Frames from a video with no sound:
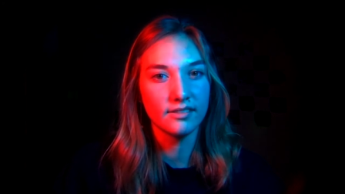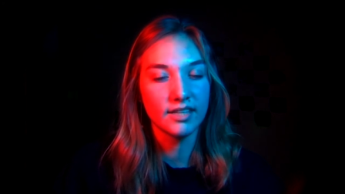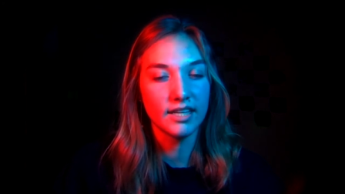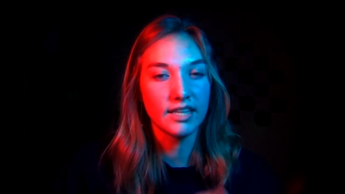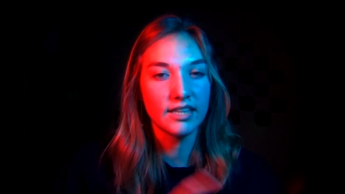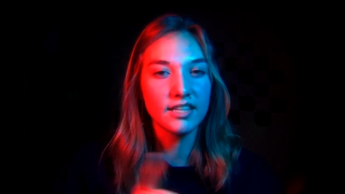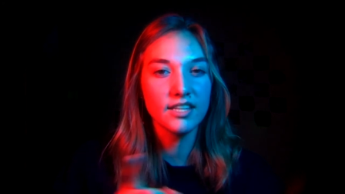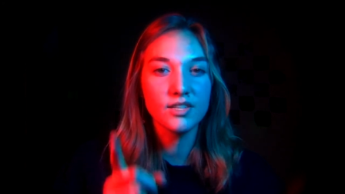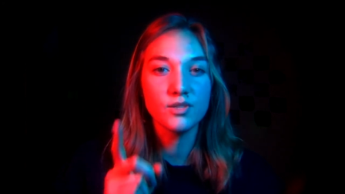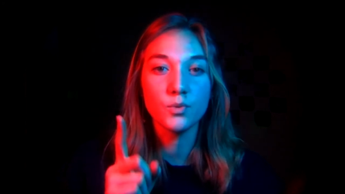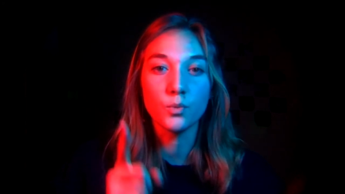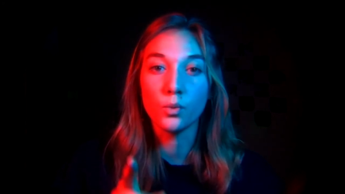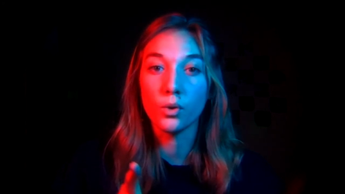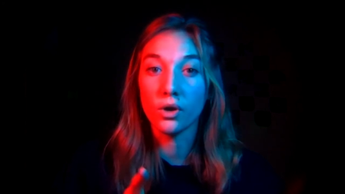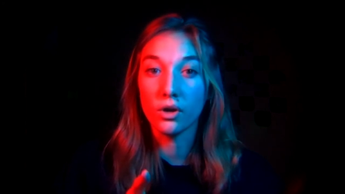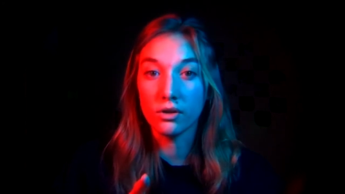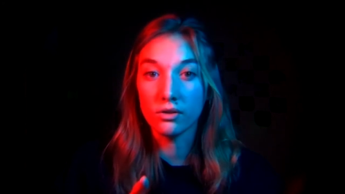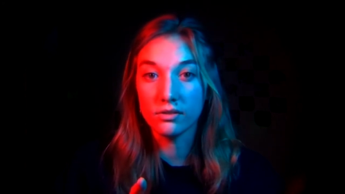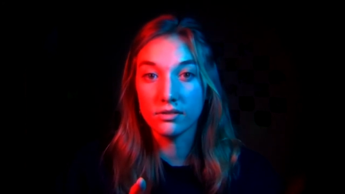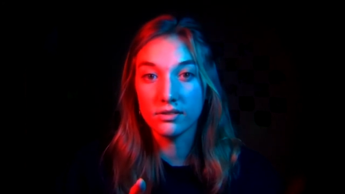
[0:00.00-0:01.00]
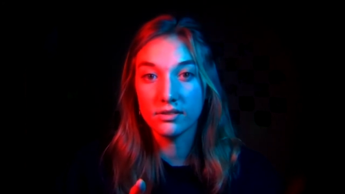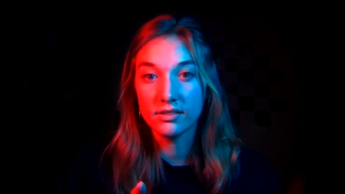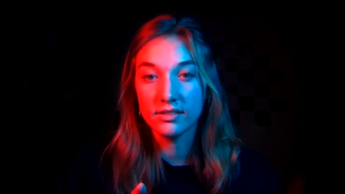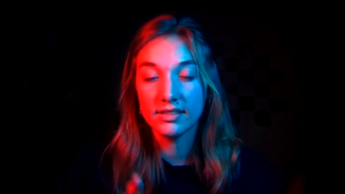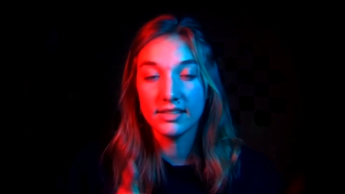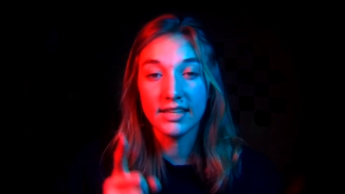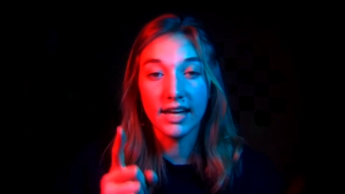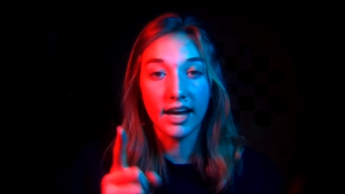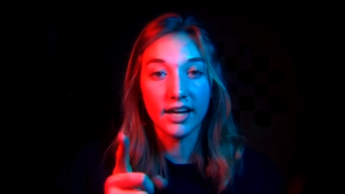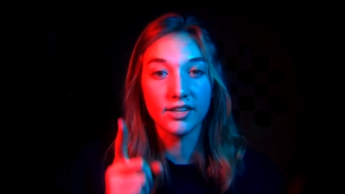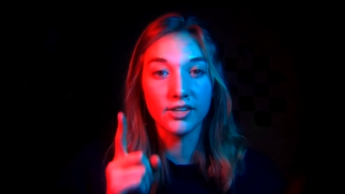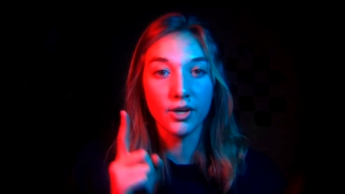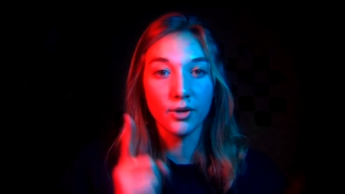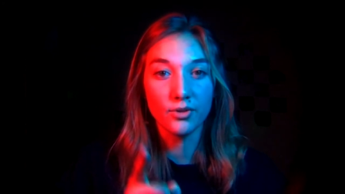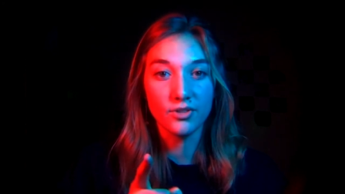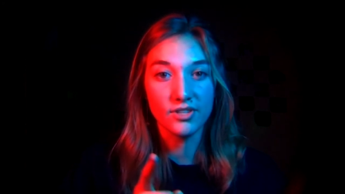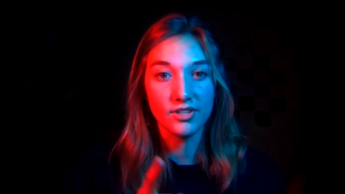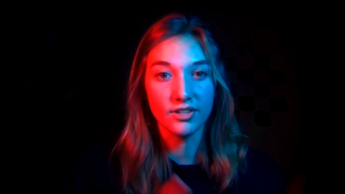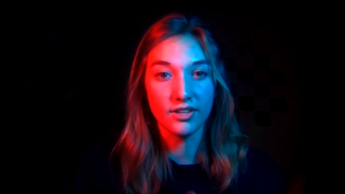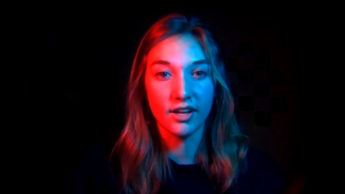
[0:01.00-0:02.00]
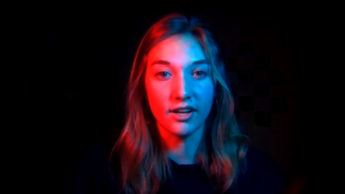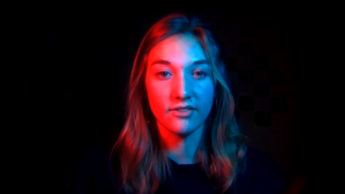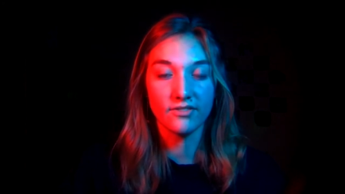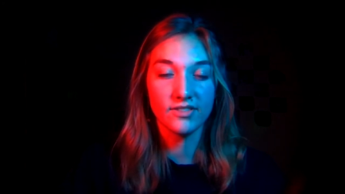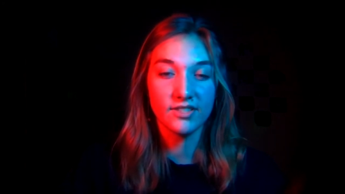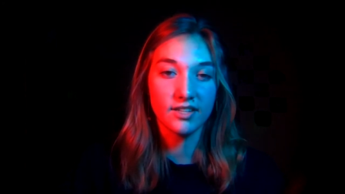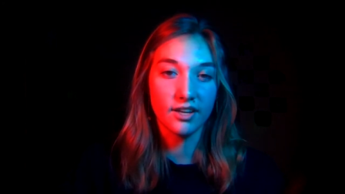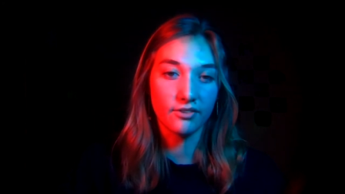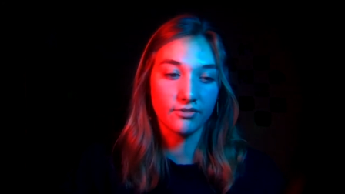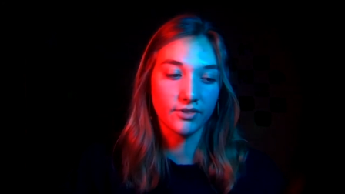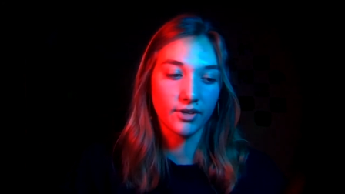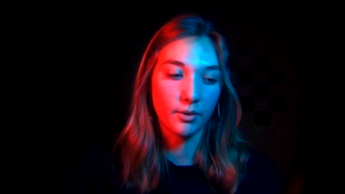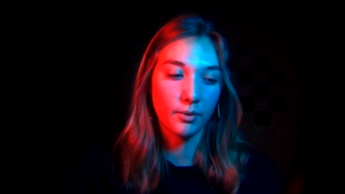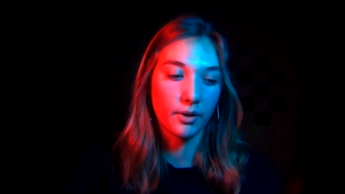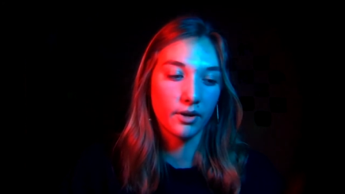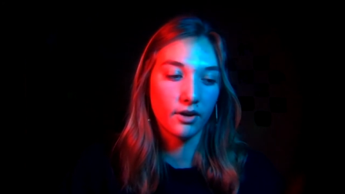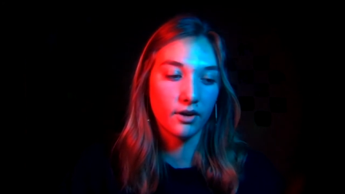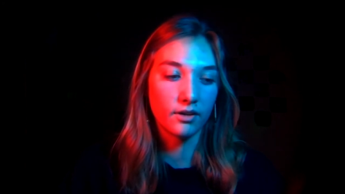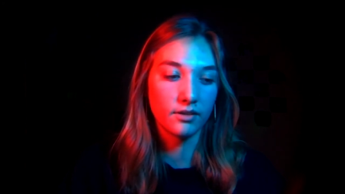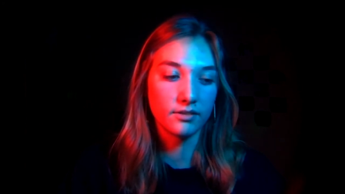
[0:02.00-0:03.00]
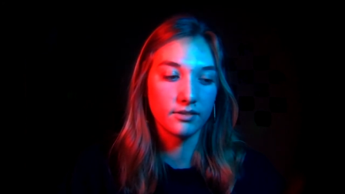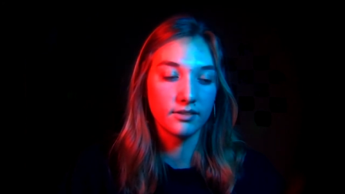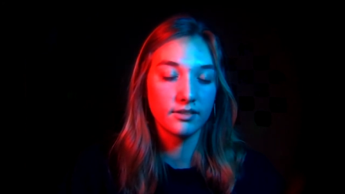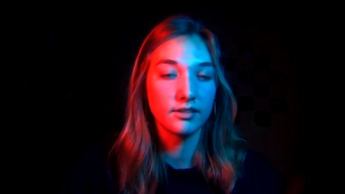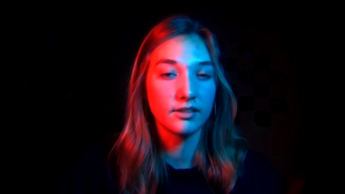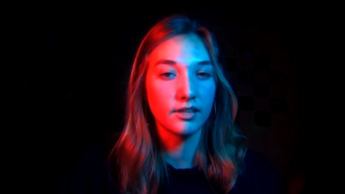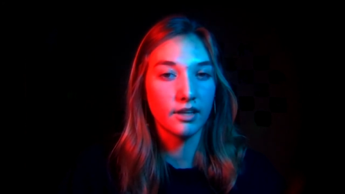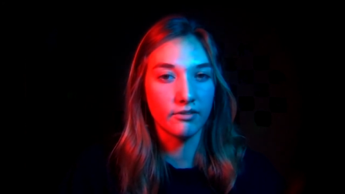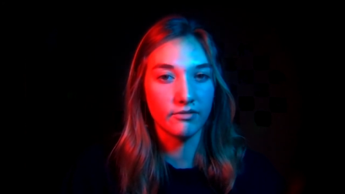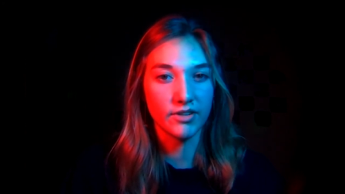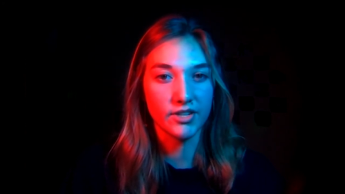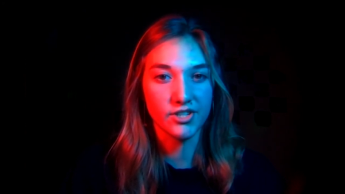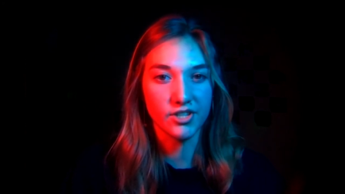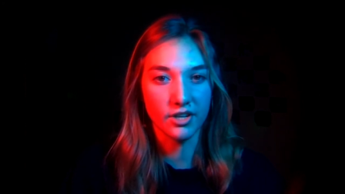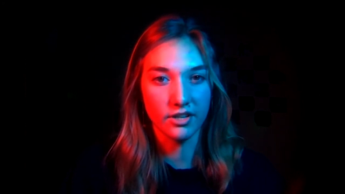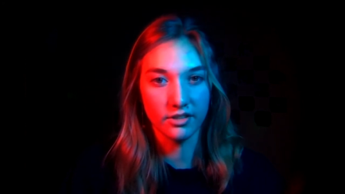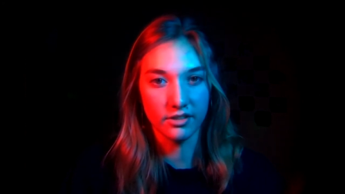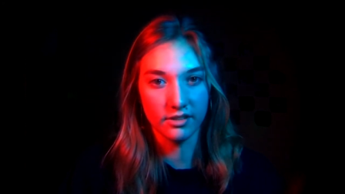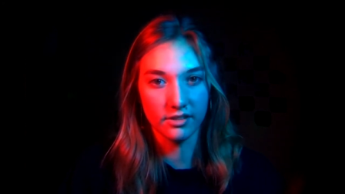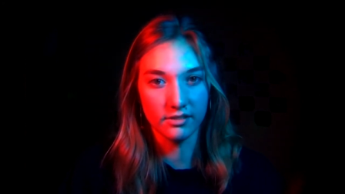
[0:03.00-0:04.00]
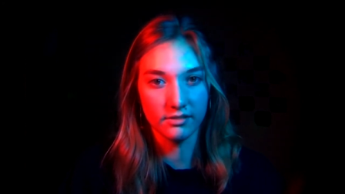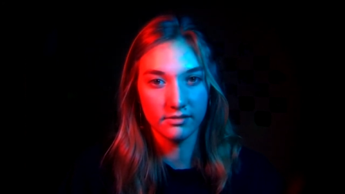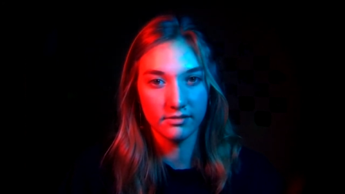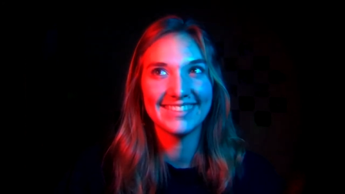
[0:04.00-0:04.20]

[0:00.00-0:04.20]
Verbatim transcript: In this world, I know there's a lot of stuff going on. Love each other.